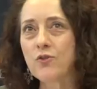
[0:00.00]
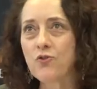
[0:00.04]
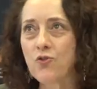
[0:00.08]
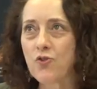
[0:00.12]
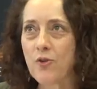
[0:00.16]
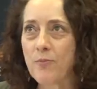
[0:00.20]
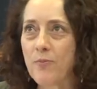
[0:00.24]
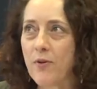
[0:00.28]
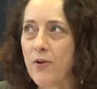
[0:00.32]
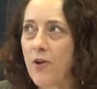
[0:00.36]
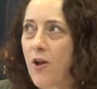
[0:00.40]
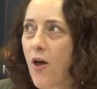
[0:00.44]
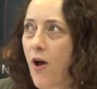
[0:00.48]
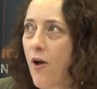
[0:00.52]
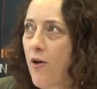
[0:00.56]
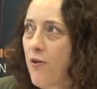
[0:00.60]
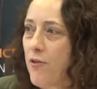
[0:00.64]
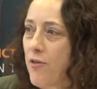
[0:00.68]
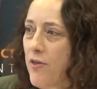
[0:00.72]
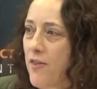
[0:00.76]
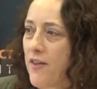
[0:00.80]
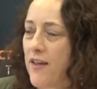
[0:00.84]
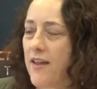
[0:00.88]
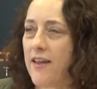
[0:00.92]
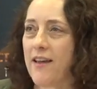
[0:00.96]
triple O
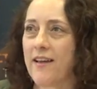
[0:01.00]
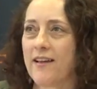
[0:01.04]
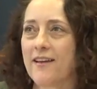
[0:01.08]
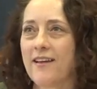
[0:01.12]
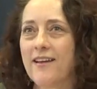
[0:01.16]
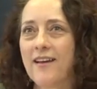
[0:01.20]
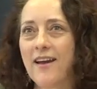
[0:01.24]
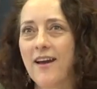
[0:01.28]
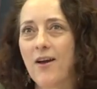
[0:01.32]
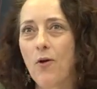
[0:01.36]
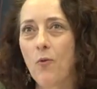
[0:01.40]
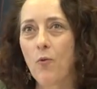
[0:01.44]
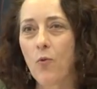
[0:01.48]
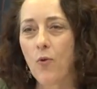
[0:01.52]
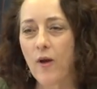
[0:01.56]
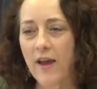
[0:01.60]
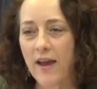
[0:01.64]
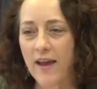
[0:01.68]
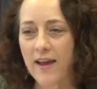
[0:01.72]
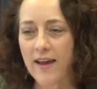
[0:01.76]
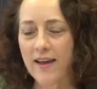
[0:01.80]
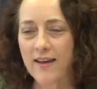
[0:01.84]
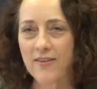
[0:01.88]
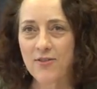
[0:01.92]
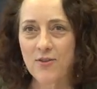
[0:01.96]
thing,
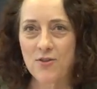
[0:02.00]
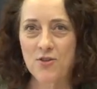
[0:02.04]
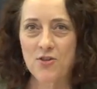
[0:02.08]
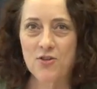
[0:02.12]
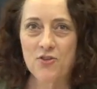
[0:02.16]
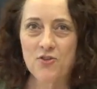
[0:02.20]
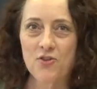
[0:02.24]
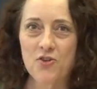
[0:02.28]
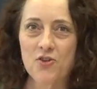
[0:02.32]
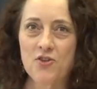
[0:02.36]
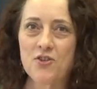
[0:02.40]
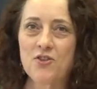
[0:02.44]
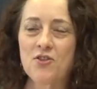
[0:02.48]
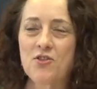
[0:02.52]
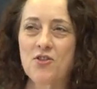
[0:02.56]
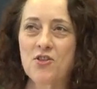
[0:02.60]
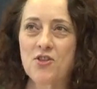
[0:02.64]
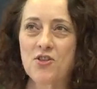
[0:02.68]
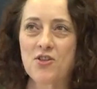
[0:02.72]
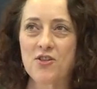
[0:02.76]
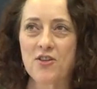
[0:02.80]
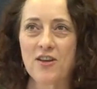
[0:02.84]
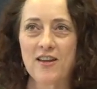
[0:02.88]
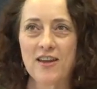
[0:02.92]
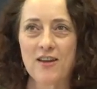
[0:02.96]
where the
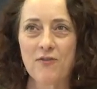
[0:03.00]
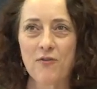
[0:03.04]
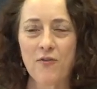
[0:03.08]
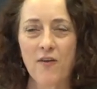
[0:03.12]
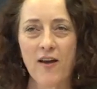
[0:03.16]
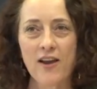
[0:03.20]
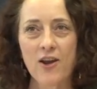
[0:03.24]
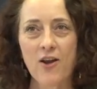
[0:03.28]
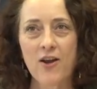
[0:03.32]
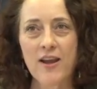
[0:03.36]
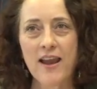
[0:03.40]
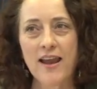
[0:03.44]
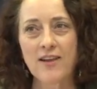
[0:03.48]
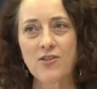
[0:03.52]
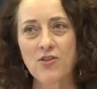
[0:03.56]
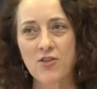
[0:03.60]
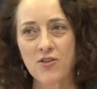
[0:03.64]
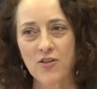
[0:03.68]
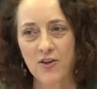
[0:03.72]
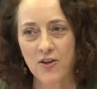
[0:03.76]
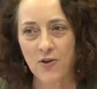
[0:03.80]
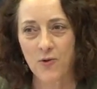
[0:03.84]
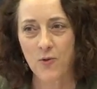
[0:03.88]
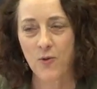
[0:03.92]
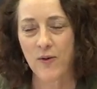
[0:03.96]
students, if I don't answer
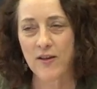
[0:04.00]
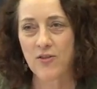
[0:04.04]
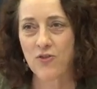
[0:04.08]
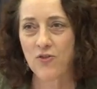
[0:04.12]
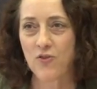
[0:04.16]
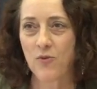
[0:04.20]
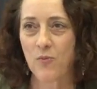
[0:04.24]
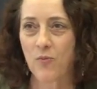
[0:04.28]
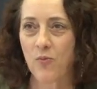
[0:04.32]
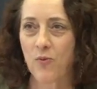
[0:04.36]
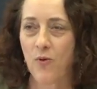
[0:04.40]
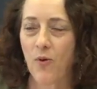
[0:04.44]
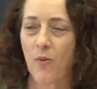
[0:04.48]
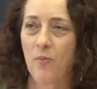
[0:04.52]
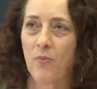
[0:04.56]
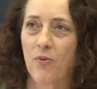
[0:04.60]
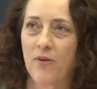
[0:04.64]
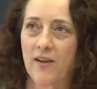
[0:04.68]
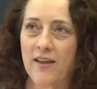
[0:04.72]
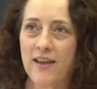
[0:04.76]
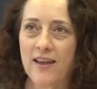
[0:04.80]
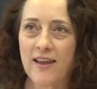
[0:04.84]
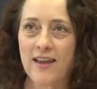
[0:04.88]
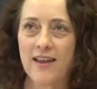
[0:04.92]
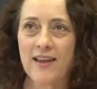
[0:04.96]
the question
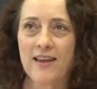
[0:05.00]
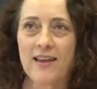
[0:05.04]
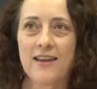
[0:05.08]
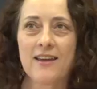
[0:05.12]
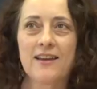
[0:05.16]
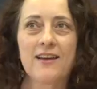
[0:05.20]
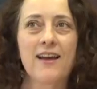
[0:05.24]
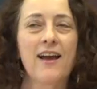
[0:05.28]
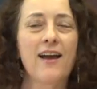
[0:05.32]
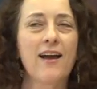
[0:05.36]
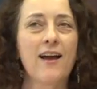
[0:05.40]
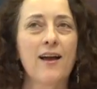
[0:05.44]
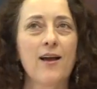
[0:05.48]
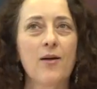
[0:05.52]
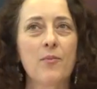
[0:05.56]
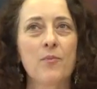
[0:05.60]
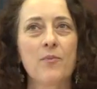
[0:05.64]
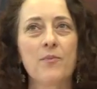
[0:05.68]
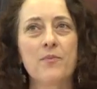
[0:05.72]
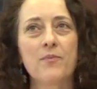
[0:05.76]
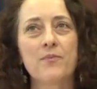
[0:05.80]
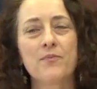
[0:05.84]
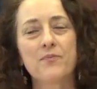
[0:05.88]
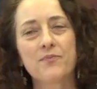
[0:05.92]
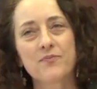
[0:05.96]
properly,
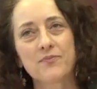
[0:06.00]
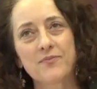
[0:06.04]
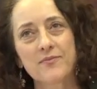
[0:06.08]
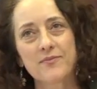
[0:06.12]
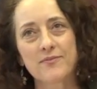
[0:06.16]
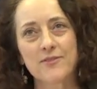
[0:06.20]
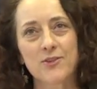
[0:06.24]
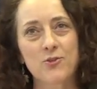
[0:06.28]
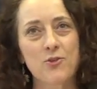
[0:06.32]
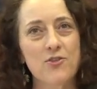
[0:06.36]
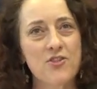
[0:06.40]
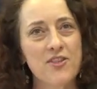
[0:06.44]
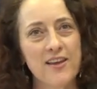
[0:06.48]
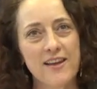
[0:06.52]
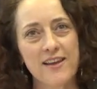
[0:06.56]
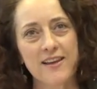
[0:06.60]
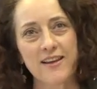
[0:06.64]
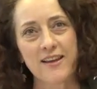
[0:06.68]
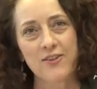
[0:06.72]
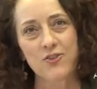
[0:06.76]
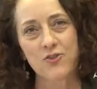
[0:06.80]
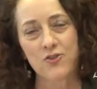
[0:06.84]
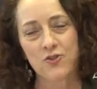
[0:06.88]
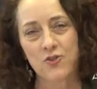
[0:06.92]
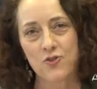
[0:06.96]
lose their
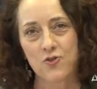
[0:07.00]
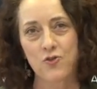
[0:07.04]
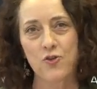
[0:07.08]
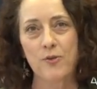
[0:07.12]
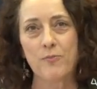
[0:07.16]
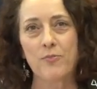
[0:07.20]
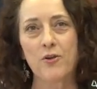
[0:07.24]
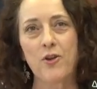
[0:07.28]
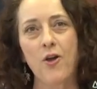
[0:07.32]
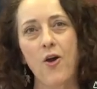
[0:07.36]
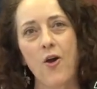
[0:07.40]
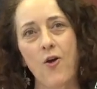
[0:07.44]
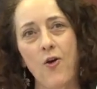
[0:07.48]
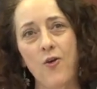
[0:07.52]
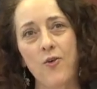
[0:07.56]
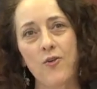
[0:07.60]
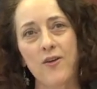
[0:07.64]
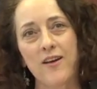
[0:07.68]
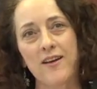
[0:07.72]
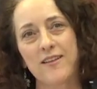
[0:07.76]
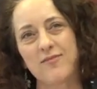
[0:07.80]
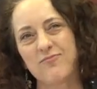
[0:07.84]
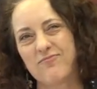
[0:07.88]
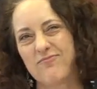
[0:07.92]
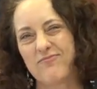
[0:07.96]
connection to triple O
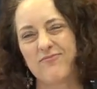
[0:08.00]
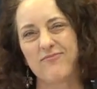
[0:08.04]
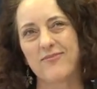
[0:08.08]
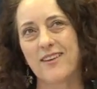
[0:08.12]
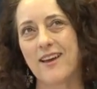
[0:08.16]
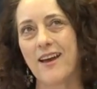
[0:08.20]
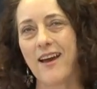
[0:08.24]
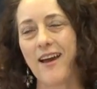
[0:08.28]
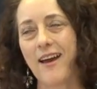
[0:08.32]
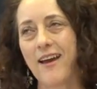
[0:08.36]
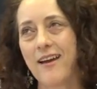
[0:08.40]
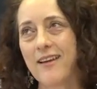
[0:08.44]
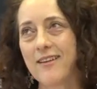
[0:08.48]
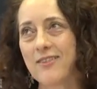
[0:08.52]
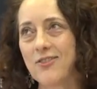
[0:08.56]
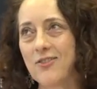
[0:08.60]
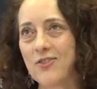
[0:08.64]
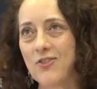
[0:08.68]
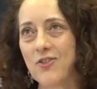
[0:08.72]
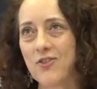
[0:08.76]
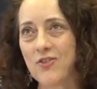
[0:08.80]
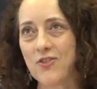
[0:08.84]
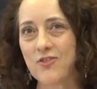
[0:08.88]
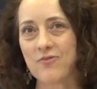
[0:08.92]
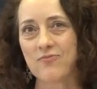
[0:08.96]

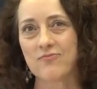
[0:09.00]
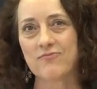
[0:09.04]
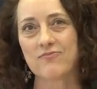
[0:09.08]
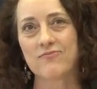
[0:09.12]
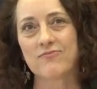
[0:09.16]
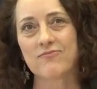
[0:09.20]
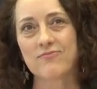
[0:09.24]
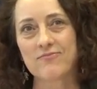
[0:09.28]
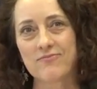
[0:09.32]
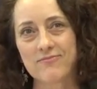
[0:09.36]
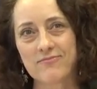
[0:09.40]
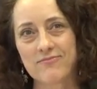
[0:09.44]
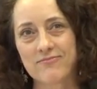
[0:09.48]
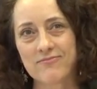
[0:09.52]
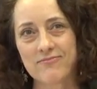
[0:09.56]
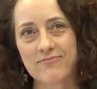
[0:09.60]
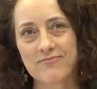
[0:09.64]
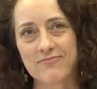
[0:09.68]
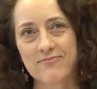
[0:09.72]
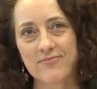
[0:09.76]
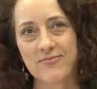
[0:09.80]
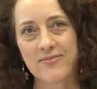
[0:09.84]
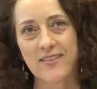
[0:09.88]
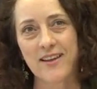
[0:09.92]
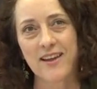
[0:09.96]
and
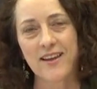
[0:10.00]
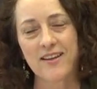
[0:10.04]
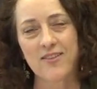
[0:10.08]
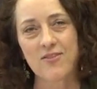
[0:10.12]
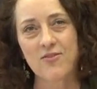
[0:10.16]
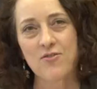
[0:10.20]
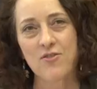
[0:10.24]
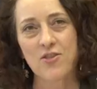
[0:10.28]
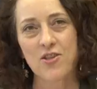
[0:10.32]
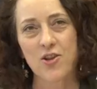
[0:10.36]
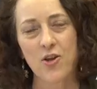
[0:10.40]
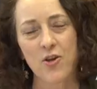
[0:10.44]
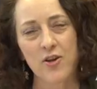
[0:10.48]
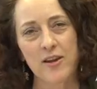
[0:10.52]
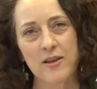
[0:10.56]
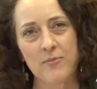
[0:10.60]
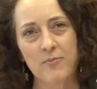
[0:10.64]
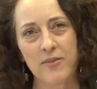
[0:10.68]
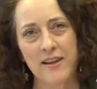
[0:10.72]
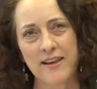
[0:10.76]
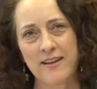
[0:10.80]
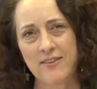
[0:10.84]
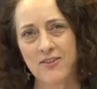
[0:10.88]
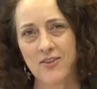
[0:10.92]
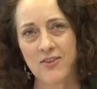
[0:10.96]
slowly
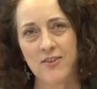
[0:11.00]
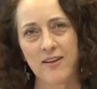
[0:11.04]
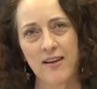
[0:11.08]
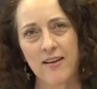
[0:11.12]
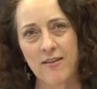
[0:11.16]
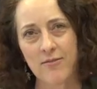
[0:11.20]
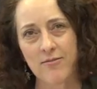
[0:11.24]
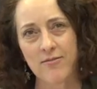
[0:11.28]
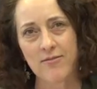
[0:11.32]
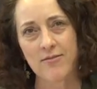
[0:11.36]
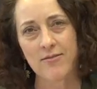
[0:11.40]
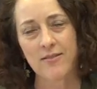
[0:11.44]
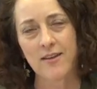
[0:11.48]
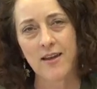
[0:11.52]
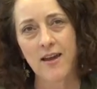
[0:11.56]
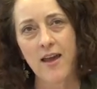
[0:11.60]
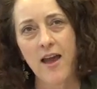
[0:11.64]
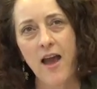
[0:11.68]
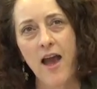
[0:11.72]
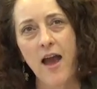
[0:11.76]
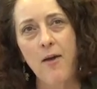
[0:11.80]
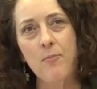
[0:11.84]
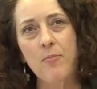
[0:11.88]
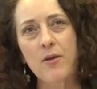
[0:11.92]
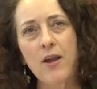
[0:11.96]
bleed to death.
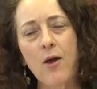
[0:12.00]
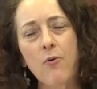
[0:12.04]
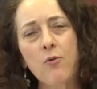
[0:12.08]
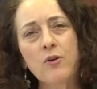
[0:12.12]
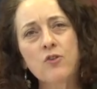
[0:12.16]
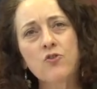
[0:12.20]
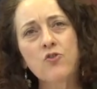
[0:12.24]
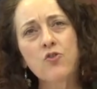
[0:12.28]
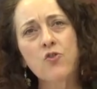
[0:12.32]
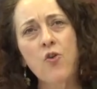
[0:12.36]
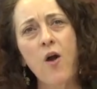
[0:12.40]
But I would